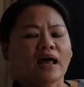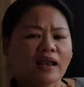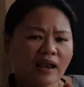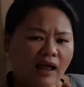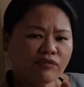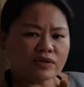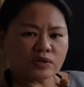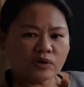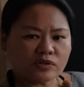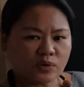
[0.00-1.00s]
life is
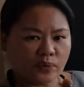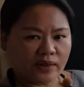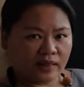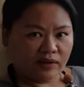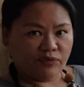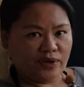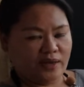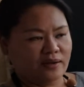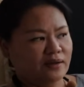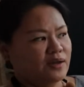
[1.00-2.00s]
also worth
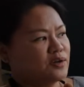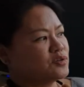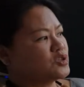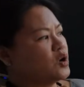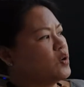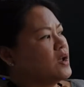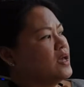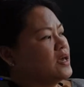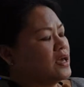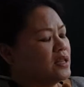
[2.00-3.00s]
living.
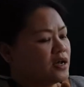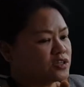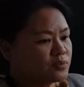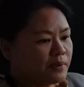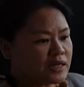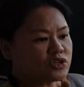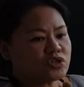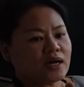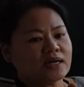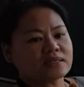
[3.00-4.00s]
So in as much
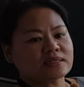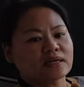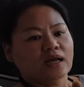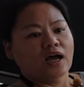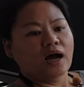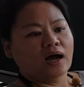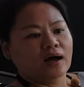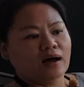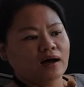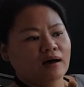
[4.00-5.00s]
as
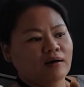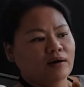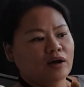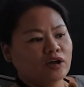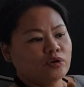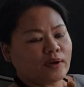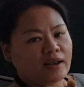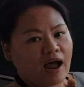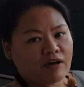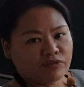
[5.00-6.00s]
you can
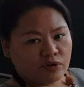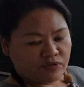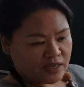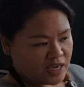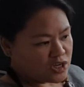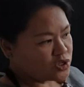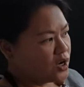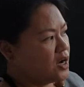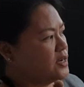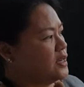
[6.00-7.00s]
have your
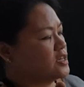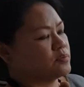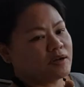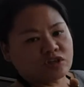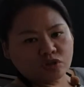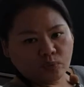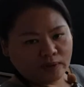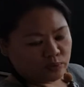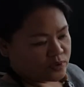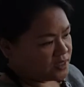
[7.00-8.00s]
vacation, in as much as you
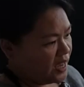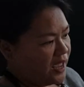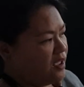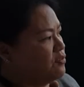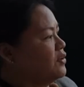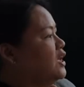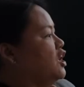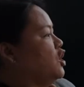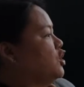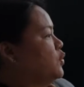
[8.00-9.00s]
want to save,
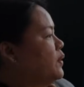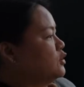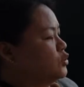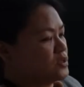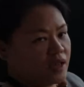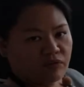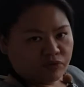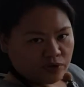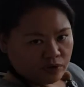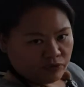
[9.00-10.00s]
you want to save
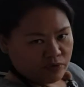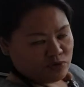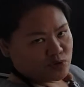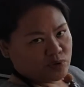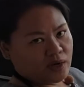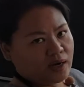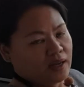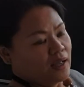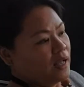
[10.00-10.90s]
for your future,